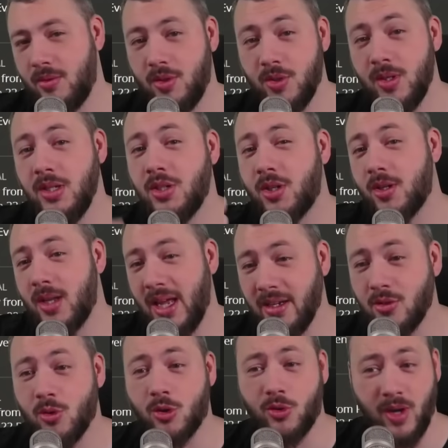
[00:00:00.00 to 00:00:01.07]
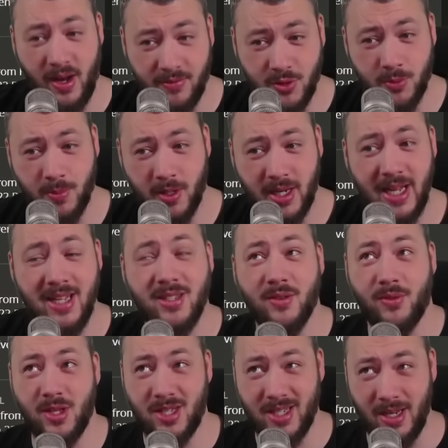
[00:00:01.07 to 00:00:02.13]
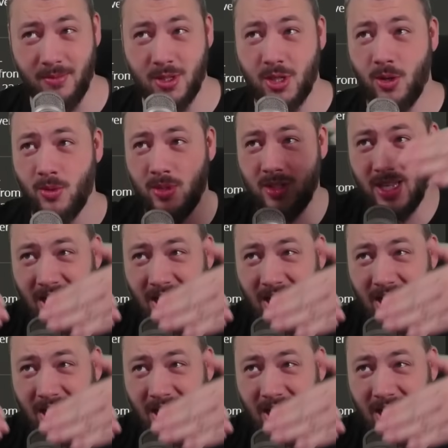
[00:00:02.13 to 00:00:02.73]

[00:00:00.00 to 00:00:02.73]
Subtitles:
You need to collect or craft duplicates of the same stones